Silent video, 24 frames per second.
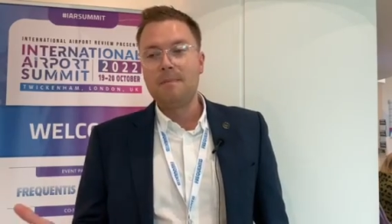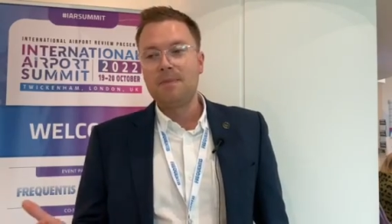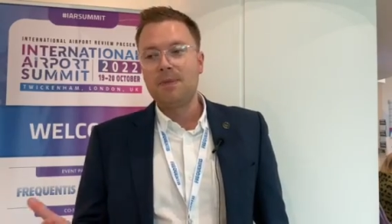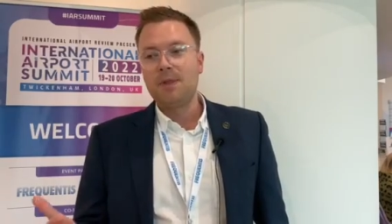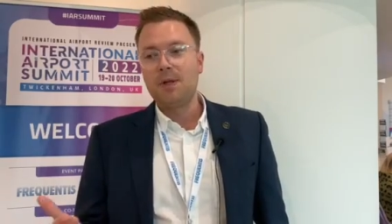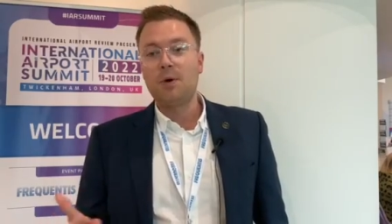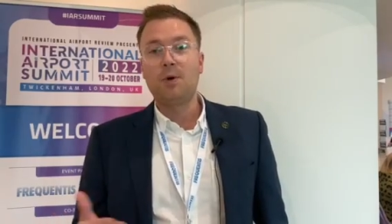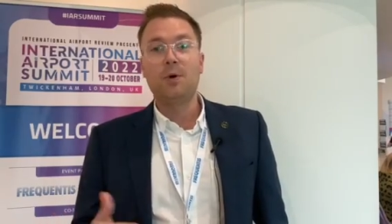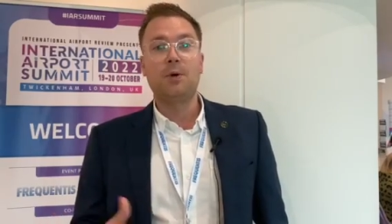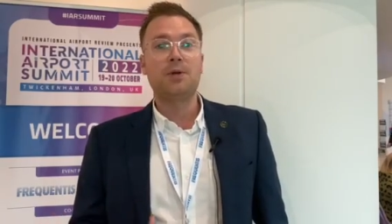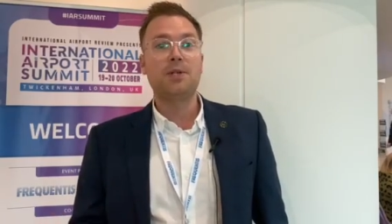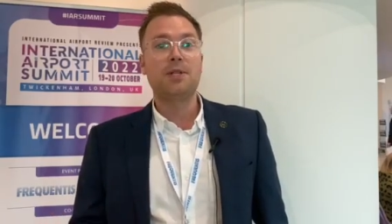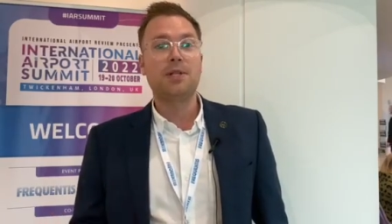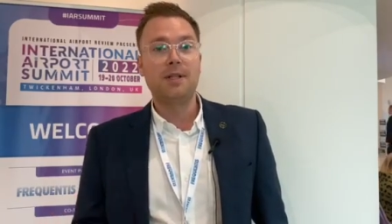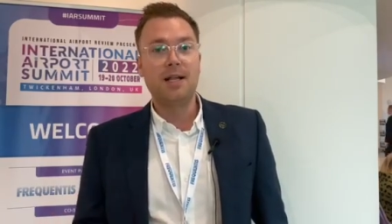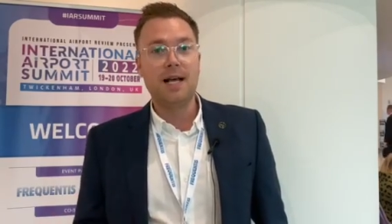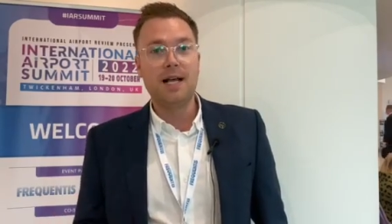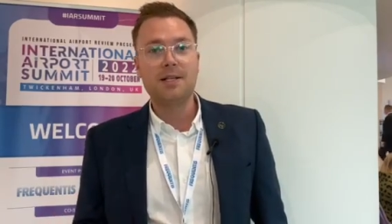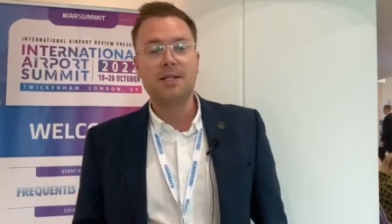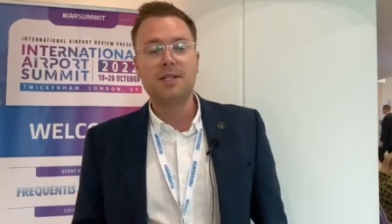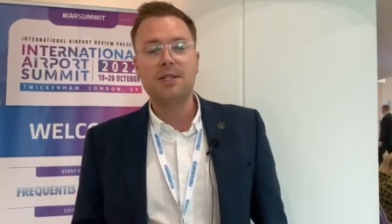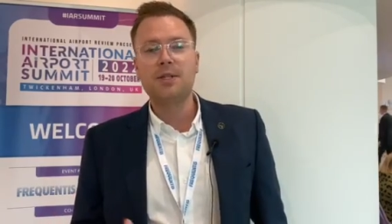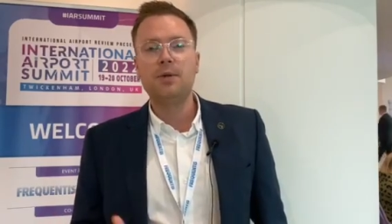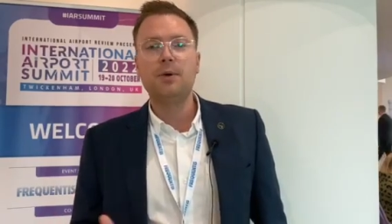the course of the
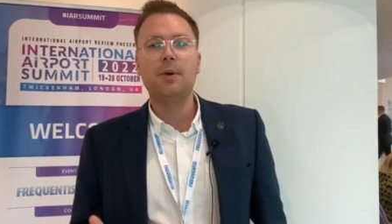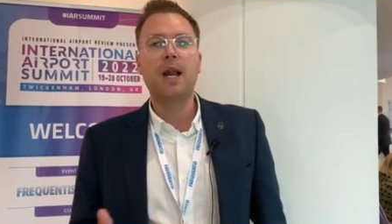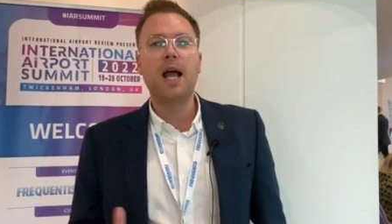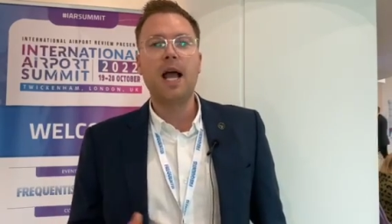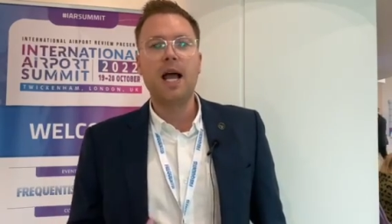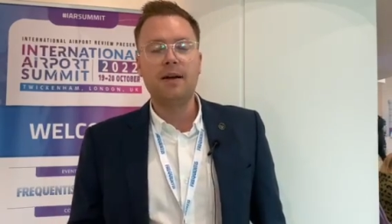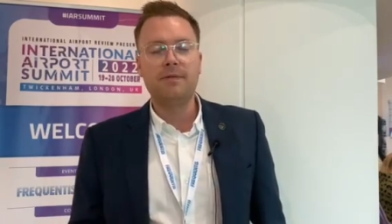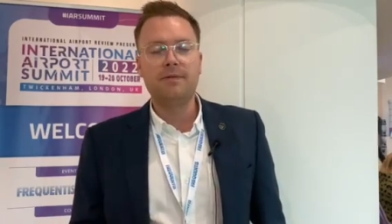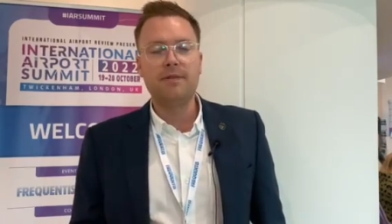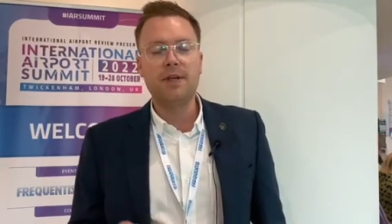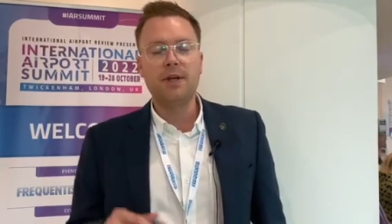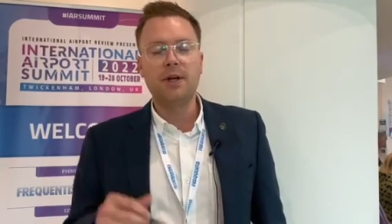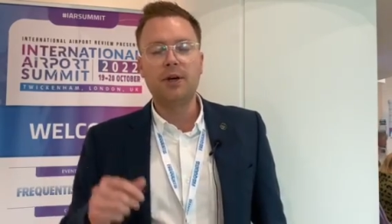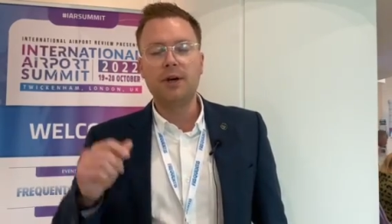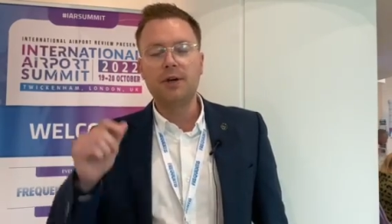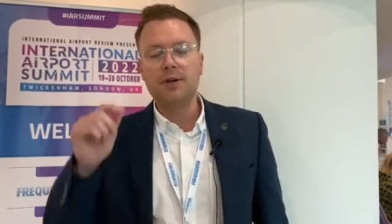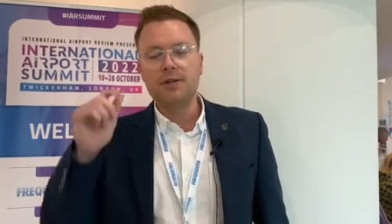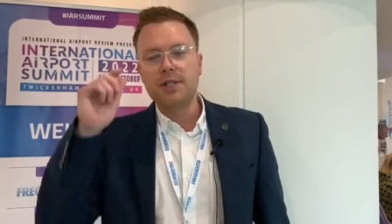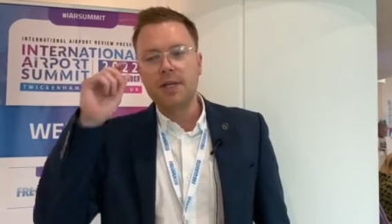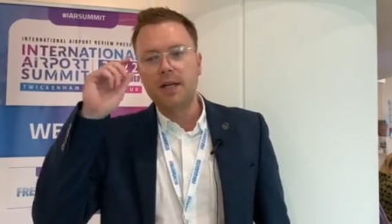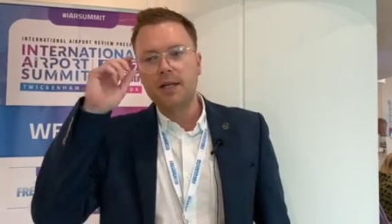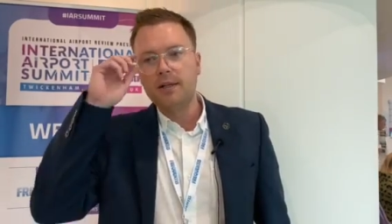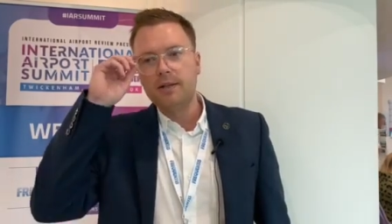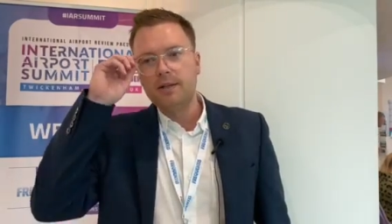last two and a half
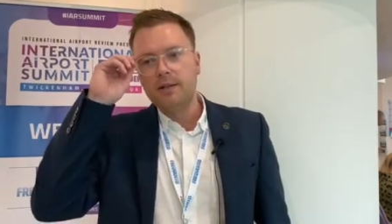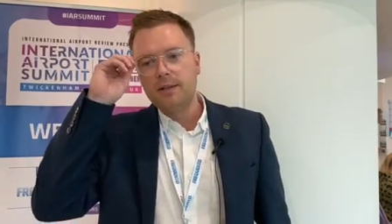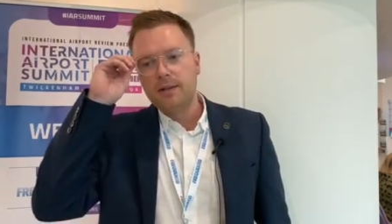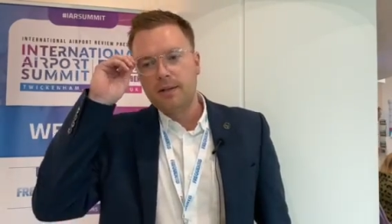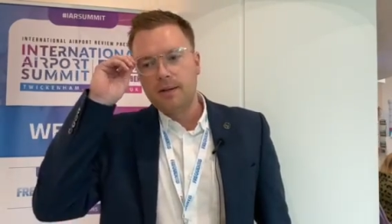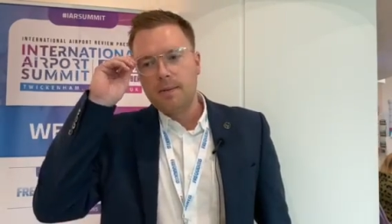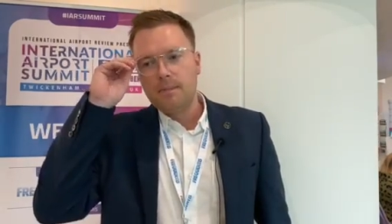years and